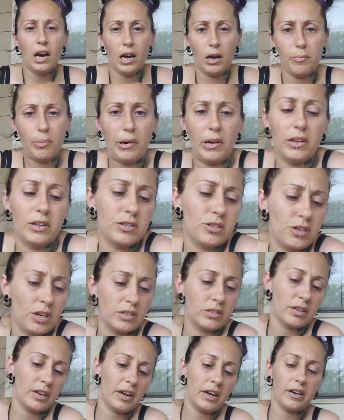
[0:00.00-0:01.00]
I
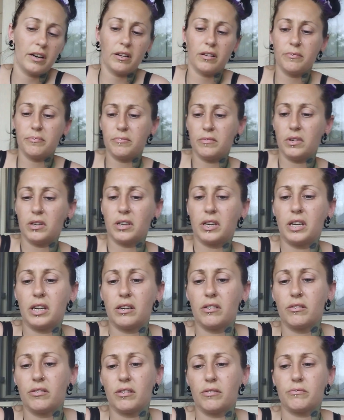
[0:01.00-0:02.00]
apologize, I had a
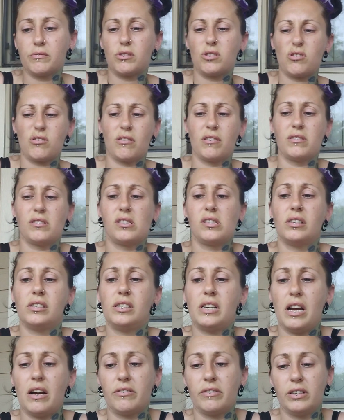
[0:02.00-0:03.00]
kiddo that was trying to
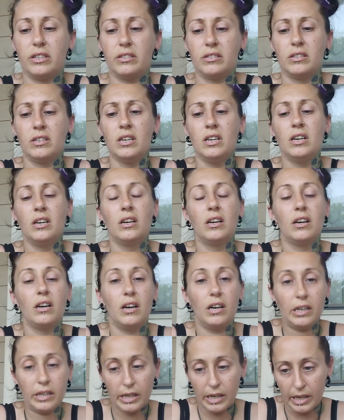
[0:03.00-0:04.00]
sit down, and
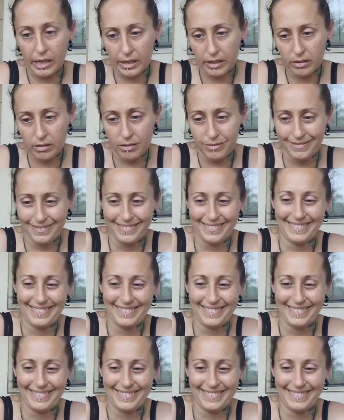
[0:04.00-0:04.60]
I had